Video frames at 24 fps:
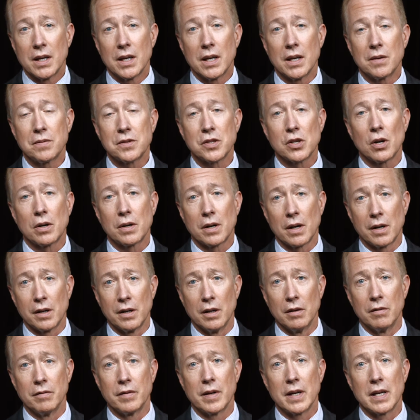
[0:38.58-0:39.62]
If
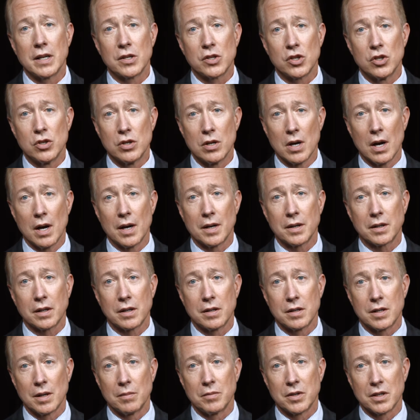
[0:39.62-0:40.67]
Tsarnaev is not
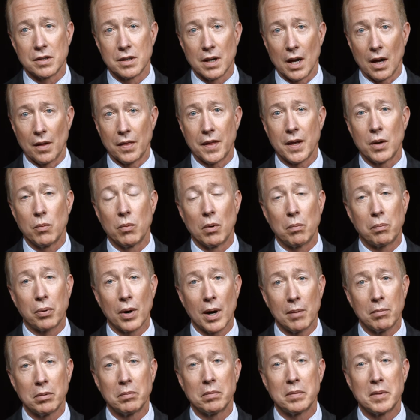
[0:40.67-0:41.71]
condemned to death, he will
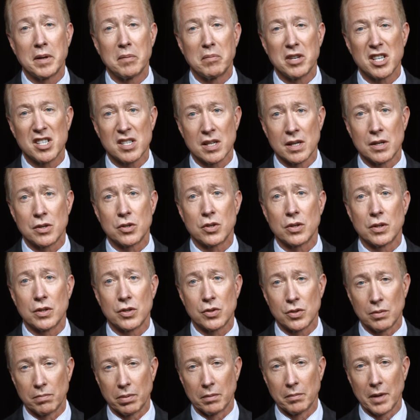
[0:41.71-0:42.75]
probably be sent to the
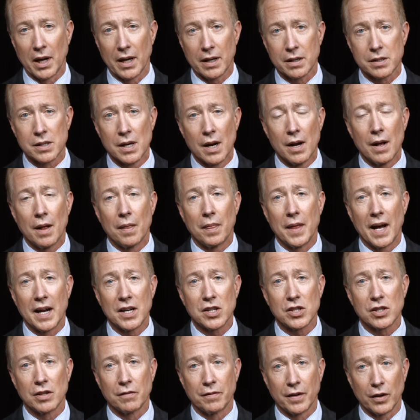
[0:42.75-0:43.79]
Supermax.
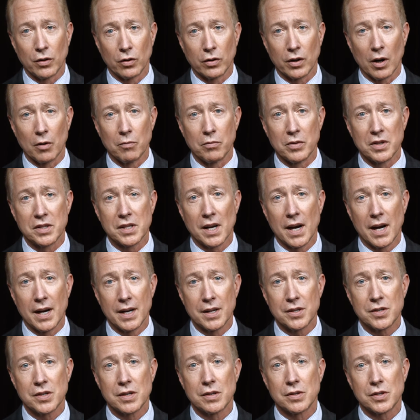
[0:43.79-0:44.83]
That's the federal government's
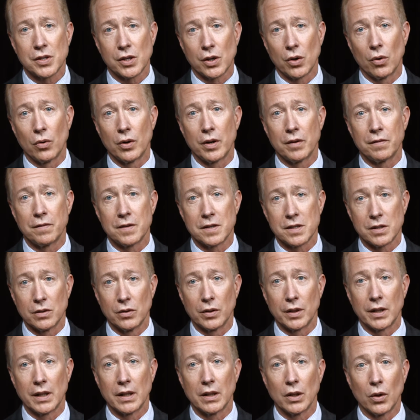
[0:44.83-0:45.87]
highest security
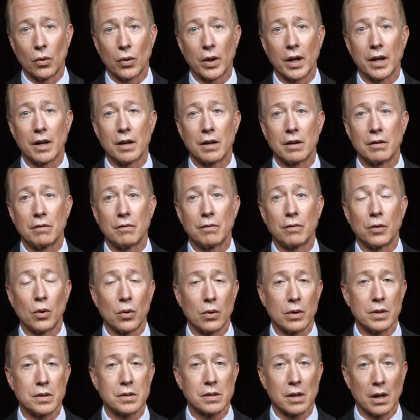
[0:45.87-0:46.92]
facility located in
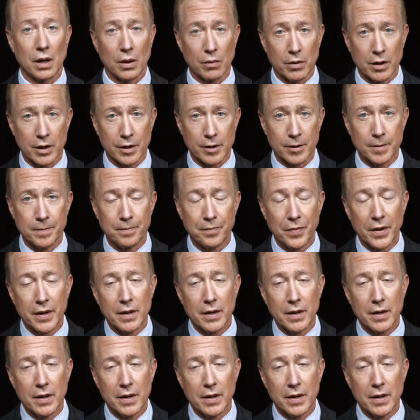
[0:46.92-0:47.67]
Florence, Colorado.